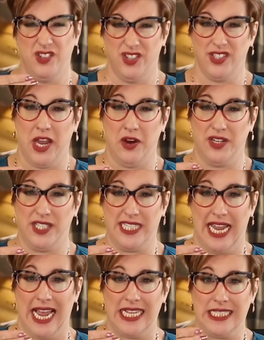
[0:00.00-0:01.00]
Now here's the
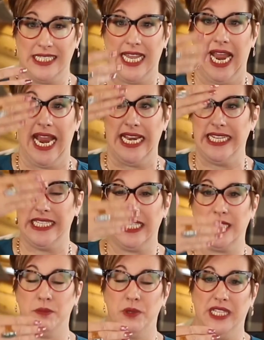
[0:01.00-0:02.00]
scary stats, is
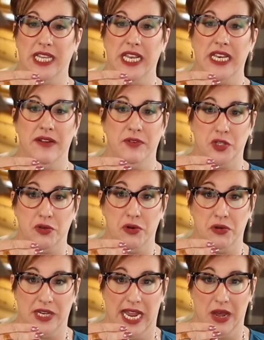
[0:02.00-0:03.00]
86%
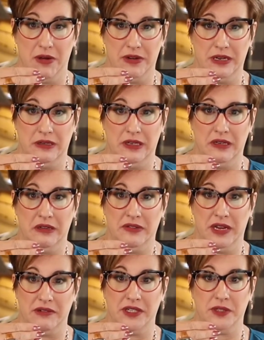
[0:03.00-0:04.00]
never scroll down.
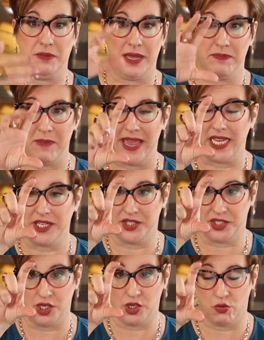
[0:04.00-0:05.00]
They
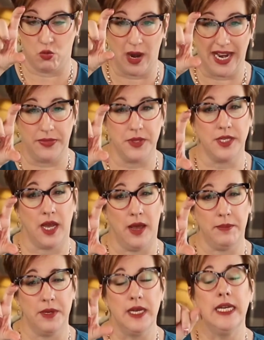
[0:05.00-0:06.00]
make a decision right
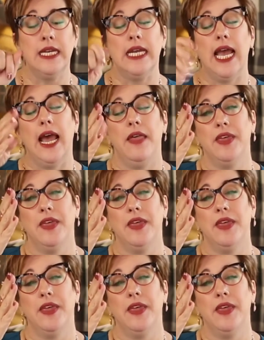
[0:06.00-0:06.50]
at the top.